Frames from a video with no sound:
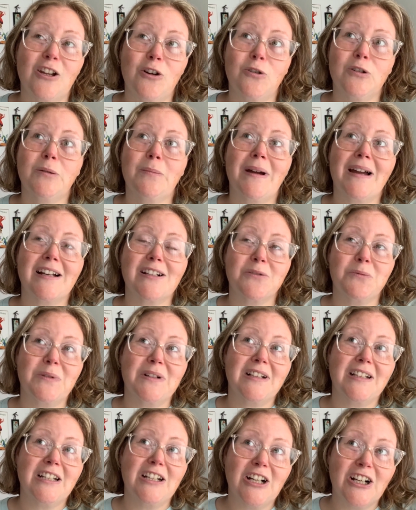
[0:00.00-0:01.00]
lower back's
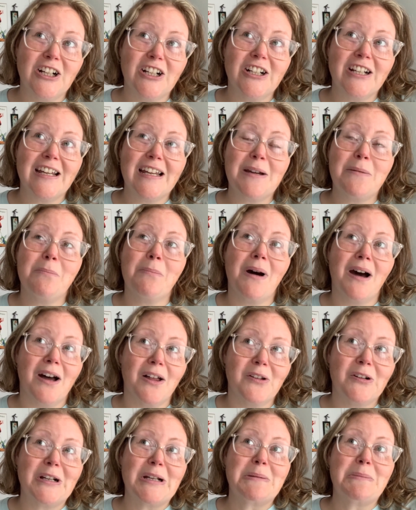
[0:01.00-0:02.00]
really hurting and
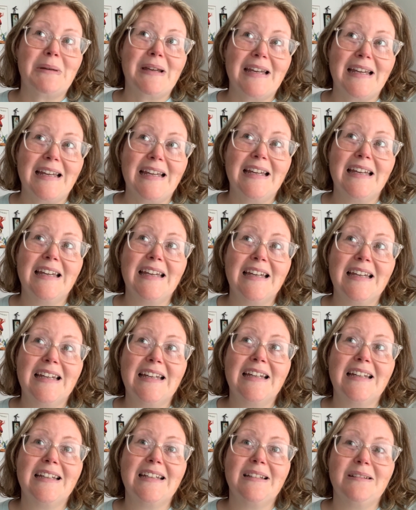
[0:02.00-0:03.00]
bothering me.
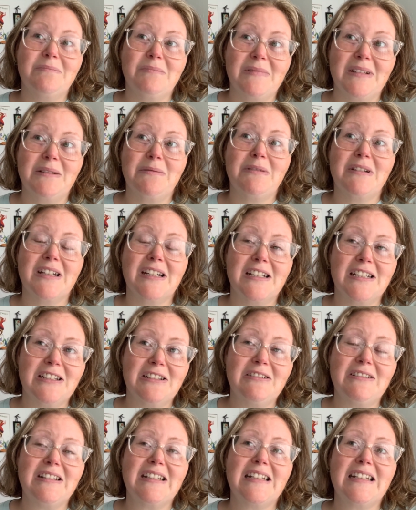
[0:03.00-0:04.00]
Maybe I
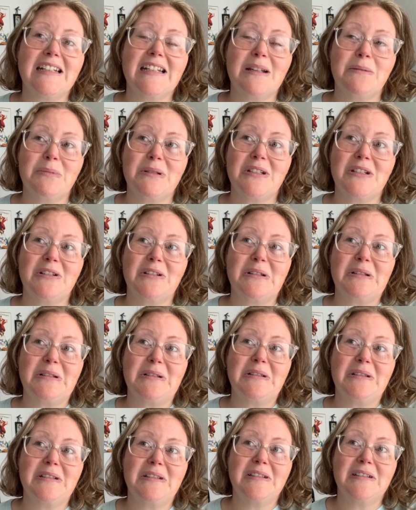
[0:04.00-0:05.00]
do need an
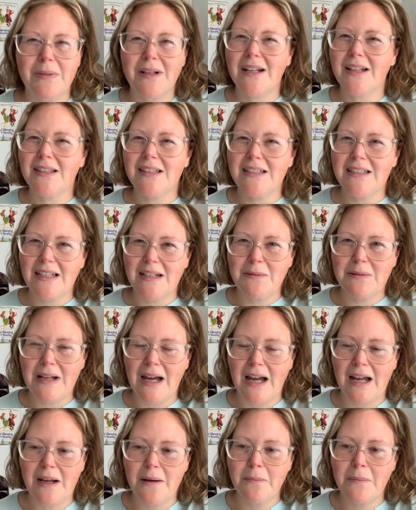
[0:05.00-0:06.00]
epidural. But at the same
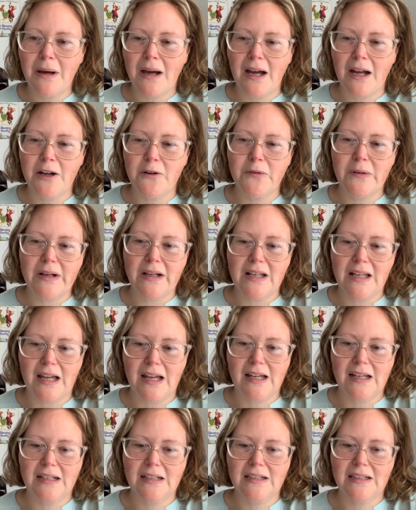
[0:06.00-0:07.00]
time, I
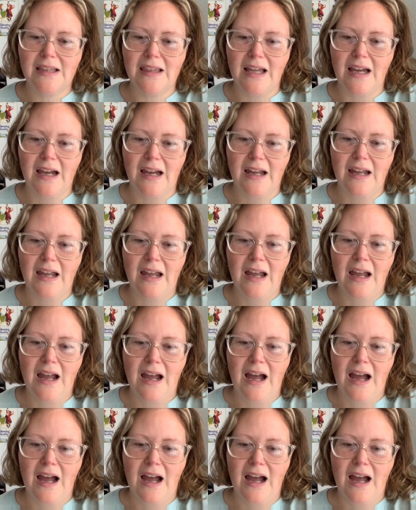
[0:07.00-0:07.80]
realized that